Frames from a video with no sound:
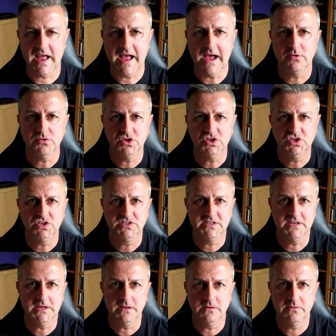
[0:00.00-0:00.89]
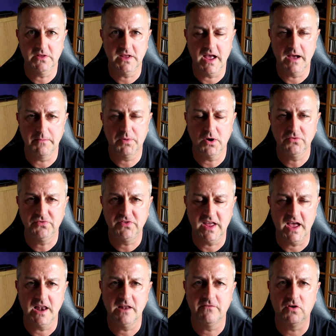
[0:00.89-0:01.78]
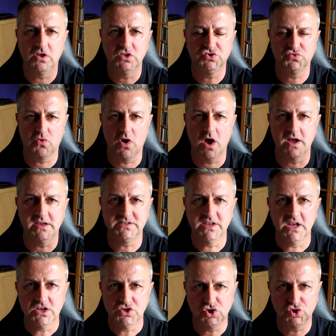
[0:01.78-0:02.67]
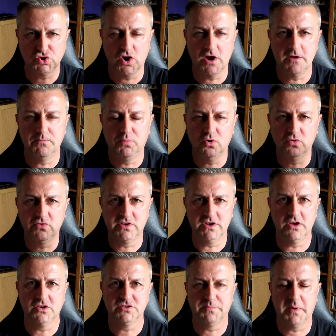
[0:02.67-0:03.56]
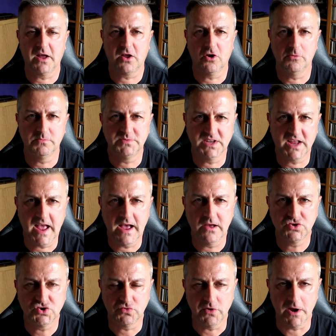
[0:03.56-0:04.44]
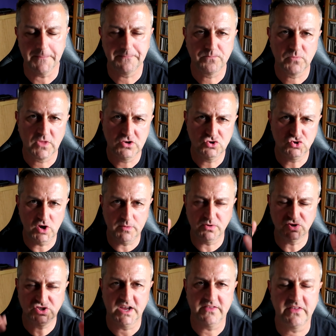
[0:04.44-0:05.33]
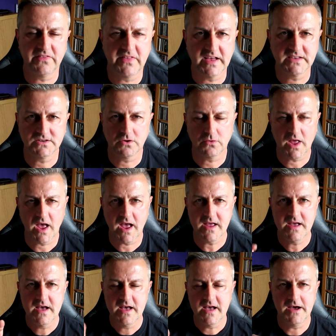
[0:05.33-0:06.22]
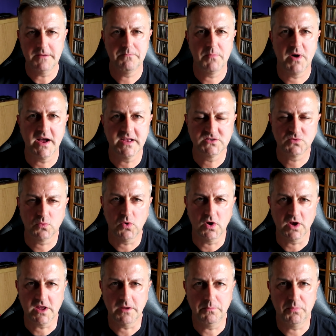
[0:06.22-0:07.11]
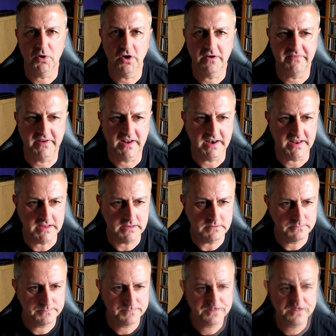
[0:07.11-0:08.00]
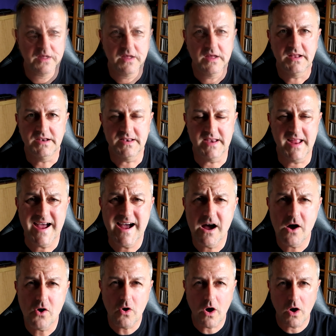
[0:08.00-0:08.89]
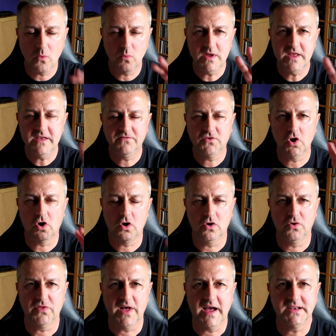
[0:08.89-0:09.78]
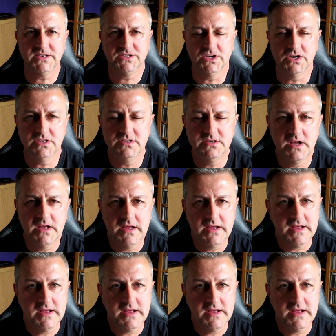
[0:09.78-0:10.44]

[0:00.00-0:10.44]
down, you should see the, both the elevons rise to try and pull the nose back up to counter it. Triple check that that's okay and mine's working perfectly. Now we've got all that done,